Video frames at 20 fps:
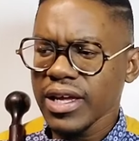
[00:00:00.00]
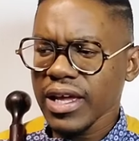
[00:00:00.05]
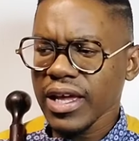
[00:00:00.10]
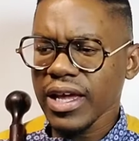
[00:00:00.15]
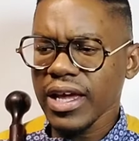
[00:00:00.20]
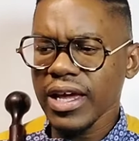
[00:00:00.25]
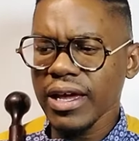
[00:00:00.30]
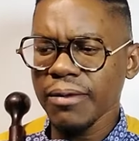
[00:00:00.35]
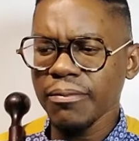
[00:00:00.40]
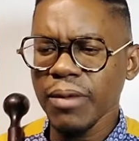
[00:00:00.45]

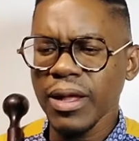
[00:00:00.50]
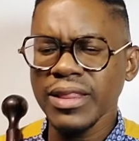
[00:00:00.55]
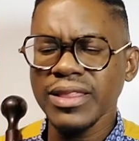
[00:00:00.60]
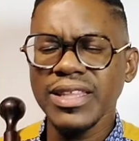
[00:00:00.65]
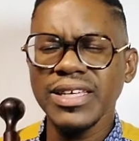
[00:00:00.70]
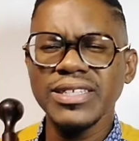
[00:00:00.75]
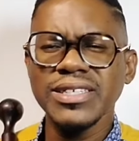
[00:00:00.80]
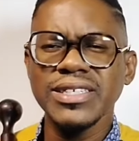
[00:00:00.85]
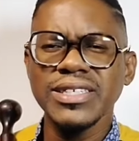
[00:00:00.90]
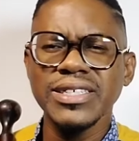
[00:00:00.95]
I
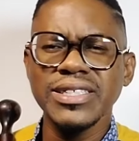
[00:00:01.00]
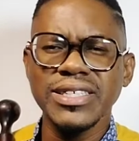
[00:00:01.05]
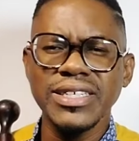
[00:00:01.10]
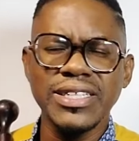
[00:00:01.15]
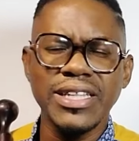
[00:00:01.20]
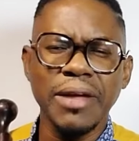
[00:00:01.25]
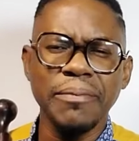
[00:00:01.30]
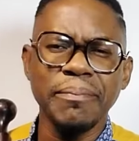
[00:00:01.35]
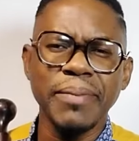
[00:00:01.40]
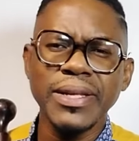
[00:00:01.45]
think she
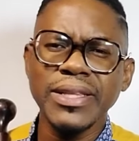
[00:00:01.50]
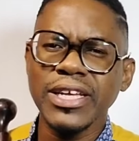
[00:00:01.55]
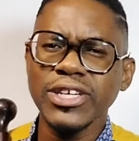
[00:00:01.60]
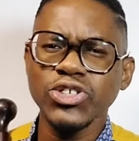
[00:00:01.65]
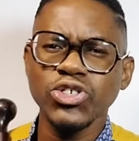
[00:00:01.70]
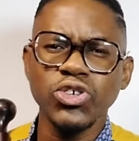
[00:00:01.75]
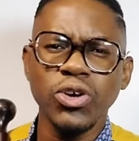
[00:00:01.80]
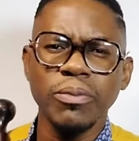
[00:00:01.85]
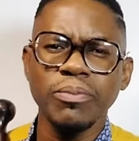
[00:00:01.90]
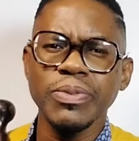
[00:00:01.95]
did a better
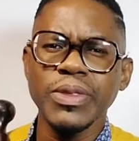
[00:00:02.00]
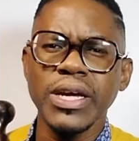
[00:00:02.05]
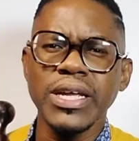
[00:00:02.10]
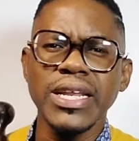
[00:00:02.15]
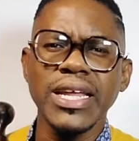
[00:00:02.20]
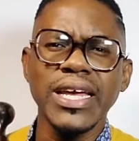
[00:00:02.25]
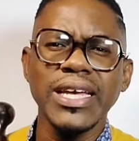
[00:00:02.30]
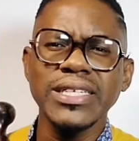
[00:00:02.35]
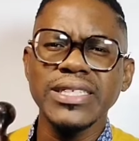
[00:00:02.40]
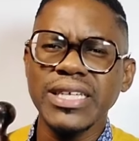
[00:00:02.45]
job than
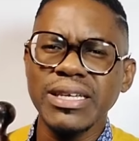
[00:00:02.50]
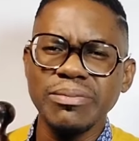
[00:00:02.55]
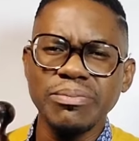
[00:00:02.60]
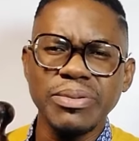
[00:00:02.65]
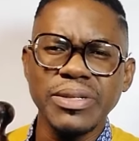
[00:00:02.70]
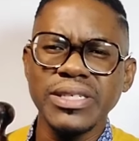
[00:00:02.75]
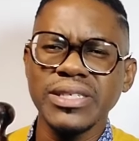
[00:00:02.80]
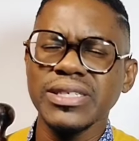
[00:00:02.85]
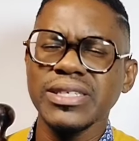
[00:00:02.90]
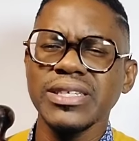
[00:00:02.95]

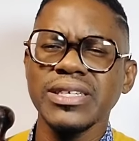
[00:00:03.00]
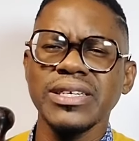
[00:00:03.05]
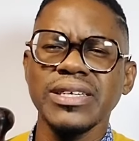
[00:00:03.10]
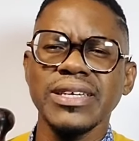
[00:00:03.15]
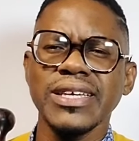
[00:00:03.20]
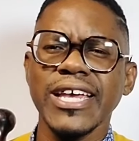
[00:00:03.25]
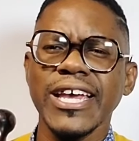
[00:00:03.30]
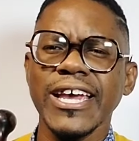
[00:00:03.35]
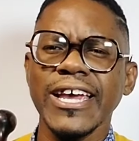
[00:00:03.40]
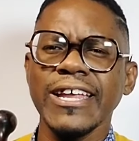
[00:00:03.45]

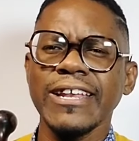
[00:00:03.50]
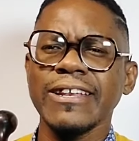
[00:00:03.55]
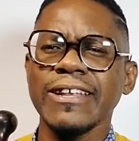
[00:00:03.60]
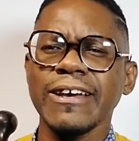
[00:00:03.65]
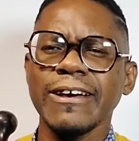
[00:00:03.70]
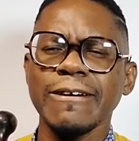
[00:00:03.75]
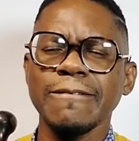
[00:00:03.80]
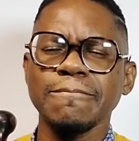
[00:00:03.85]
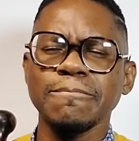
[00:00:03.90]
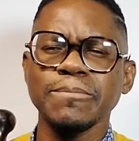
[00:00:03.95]
SABC and
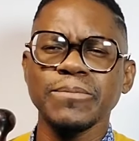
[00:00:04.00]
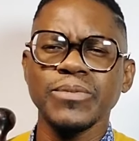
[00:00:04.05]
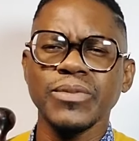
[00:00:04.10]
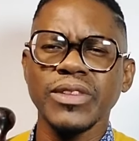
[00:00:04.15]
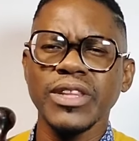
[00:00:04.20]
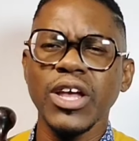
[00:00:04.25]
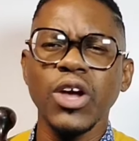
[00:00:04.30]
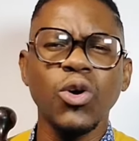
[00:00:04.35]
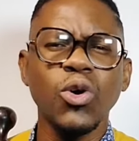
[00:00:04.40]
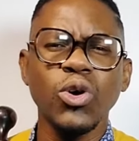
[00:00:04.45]

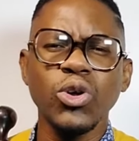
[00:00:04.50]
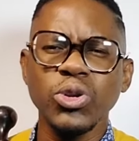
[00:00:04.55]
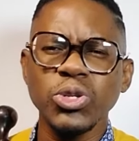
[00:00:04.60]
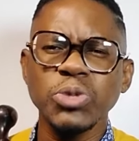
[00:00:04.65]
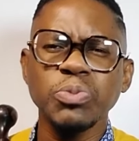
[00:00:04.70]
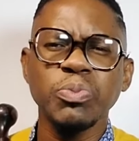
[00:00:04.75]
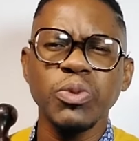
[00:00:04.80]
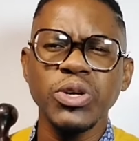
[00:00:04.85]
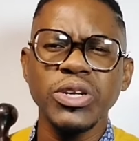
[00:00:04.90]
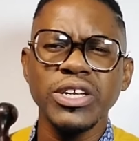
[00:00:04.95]
the
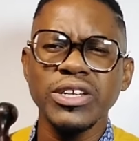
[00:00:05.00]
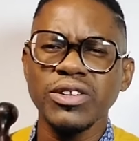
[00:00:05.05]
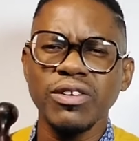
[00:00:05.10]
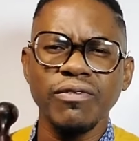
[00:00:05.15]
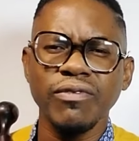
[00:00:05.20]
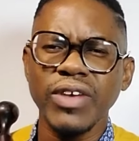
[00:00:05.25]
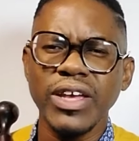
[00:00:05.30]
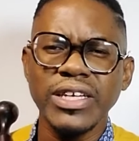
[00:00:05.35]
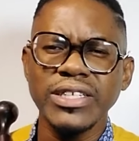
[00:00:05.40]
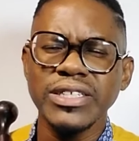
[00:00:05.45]
correspondent
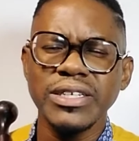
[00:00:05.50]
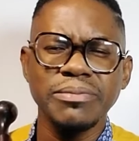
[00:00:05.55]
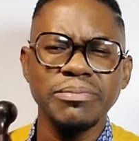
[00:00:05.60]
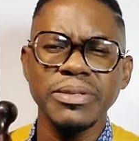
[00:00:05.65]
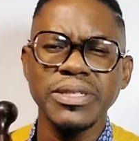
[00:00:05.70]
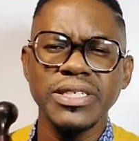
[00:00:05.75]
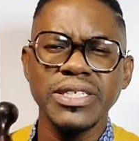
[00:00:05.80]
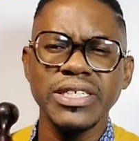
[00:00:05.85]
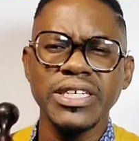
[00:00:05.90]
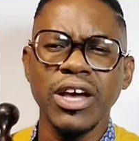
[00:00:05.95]
of
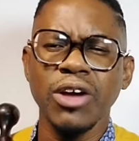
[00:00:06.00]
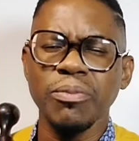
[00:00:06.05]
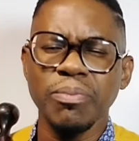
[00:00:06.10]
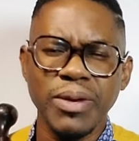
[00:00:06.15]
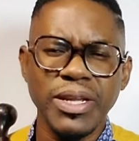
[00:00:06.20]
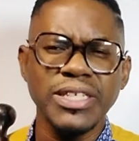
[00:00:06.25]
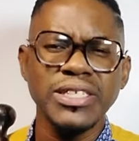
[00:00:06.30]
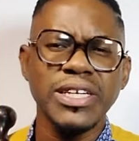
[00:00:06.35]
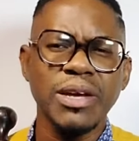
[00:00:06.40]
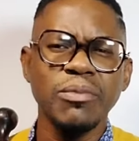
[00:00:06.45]
SABC. I'll
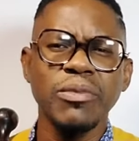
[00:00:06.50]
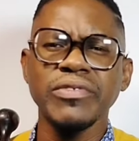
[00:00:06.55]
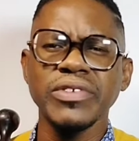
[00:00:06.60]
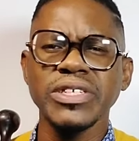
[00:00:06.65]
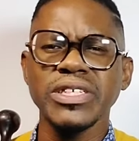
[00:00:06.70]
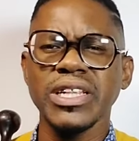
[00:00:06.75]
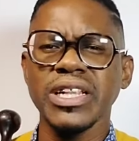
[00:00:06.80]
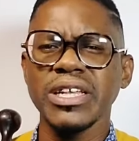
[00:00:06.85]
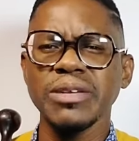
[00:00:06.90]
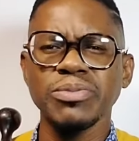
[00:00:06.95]
play some of
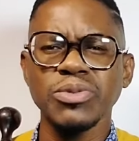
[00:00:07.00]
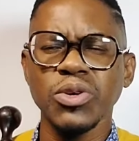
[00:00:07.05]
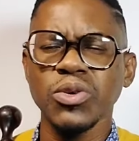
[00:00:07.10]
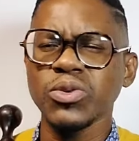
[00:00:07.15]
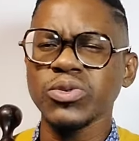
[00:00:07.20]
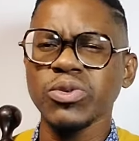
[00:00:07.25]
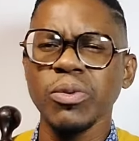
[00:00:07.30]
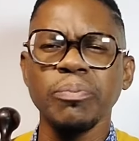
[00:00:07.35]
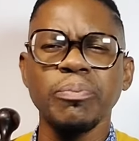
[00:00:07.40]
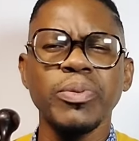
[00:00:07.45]
his clips
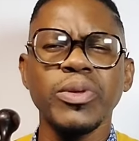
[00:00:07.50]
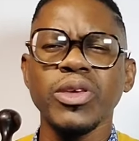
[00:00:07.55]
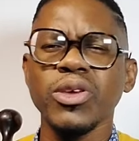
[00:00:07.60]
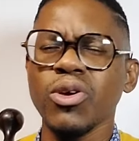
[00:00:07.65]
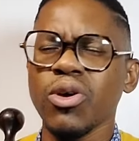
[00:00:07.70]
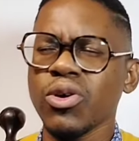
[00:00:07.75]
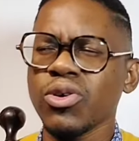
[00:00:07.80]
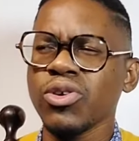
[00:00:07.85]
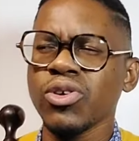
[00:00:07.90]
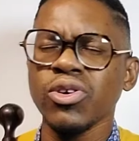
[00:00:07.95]
also.
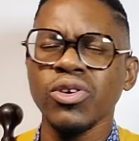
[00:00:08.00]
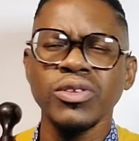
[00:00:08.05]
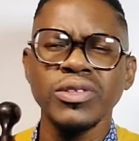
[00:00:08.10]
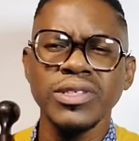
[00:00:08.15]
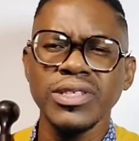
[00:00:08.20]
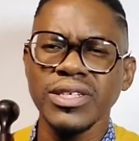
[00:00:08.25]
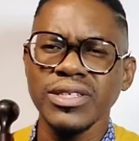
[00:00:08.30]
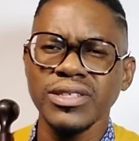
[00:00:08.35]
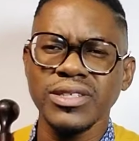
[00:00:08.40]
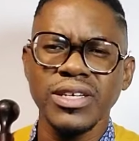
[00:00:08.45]
Pure
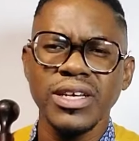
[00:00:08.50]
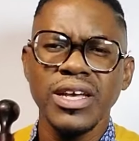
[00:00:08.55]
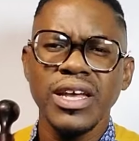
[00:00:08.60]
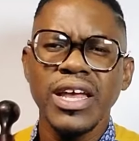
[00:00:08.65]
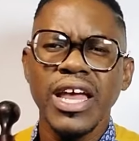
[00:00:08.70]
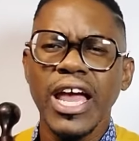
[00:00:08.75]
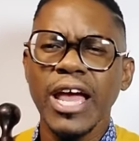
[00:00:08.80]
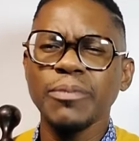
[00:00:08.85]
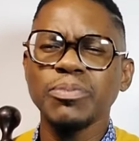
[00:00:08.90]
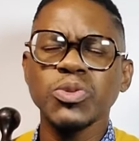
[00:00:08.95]

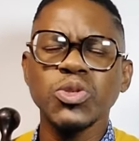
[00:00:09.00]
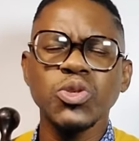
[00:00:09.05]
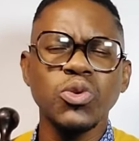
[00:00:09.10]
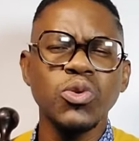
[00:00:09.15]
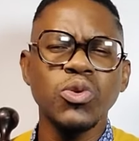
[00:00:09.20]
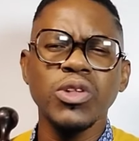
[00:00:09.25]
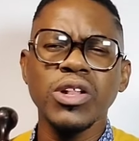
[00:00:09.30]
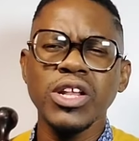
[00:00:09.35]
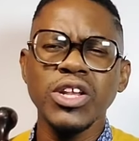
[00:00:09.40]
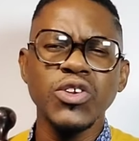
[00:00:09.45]
nonsense.
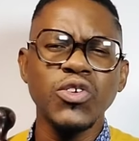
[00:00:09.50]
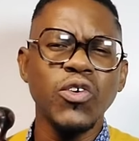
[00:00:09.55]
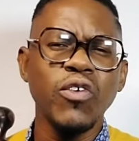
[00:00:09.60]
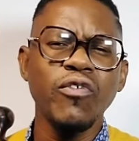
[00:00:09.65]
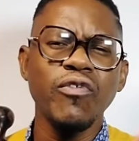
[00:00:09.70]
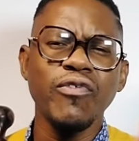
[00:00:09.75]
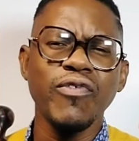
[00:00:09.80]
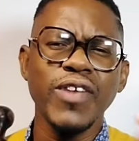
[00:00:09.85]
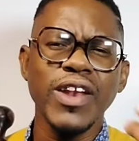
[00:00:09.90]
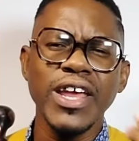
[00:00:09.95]
Absolutely no
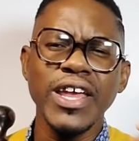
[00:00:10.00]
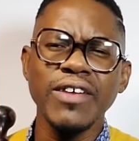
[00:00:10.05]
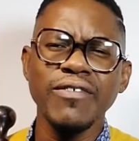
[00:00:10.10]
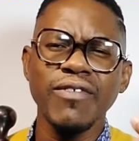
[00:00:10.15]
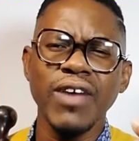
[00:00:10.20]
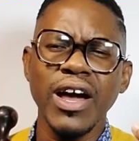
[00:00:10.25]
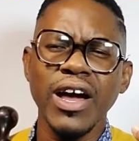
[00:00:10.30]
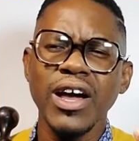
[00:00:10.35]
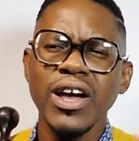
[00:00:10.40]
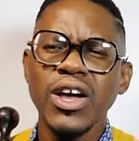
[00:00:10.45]

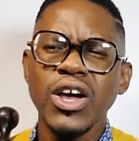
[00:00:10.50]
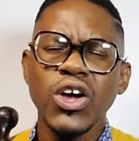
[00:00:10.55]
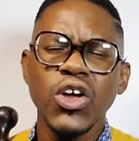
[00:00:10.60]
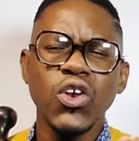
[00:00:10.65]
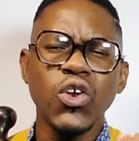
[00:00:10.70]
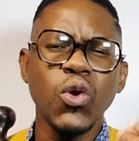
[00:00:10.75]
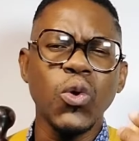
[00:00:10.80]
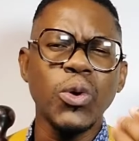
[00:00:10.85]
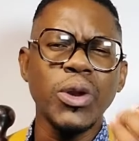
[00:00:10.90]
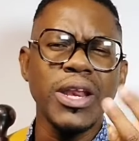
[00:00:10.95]
flavor,
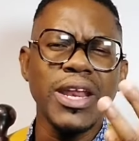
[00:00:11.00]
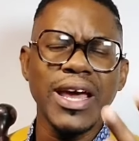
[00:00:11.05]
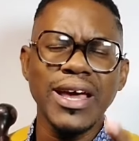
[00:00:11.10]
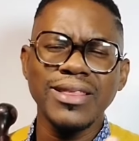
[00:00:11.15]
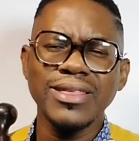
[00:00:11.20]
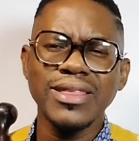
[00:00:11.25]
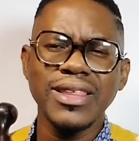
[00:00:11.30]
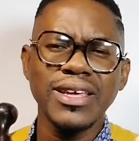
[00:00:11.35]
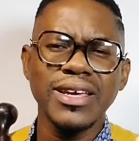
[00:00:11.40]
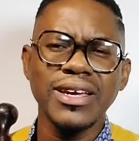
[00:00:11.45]
no
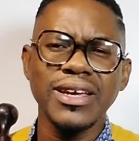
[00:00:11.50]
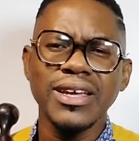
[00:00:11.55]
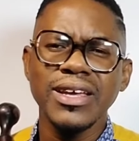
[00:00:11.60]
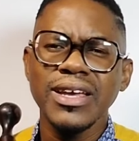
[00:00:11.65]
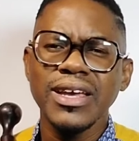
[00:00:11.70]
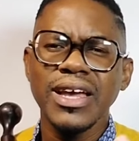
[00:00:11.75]
nothing.